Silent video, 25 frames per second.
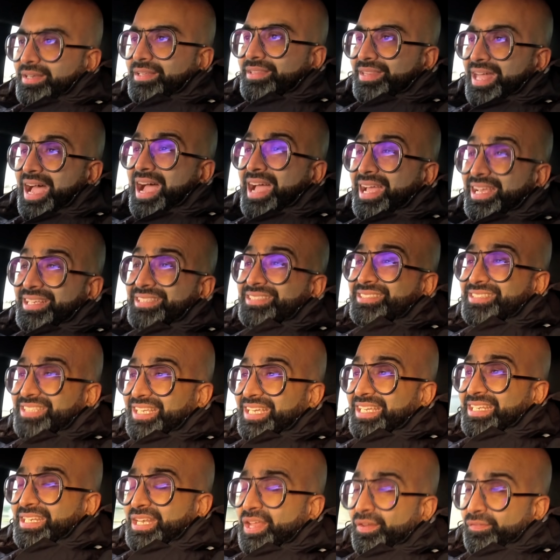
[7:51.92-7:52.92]
And that is
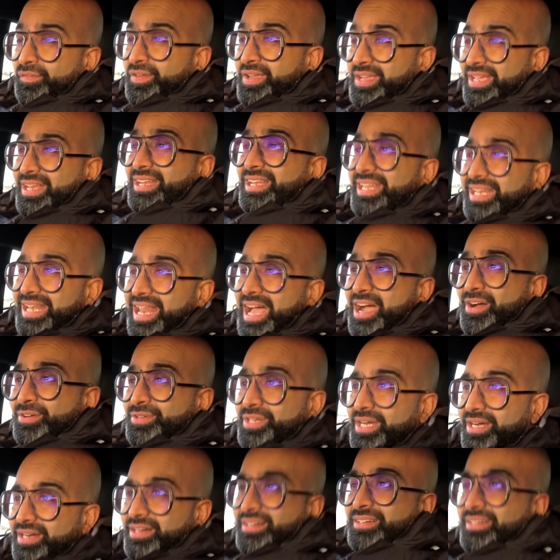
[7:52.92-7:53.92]
significantly
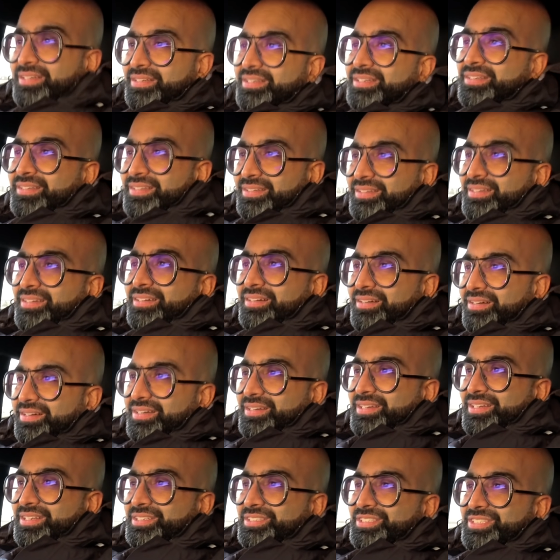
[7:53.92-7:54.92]
louder.
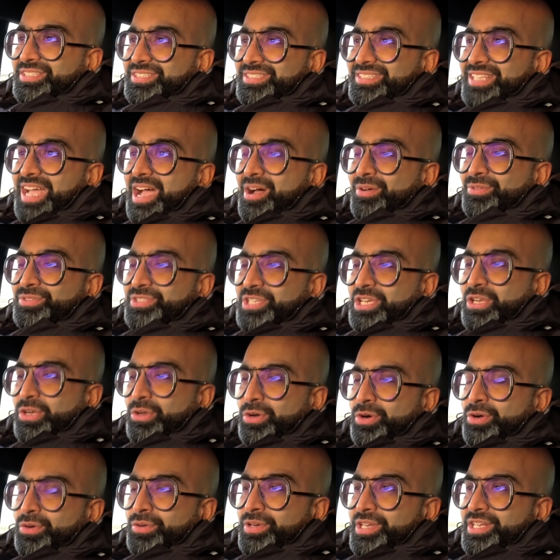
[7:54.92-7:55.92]
Just sounds
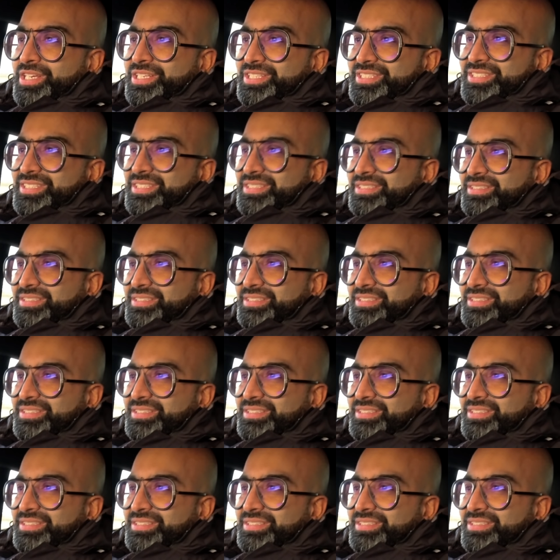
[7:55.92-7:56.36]
glorious.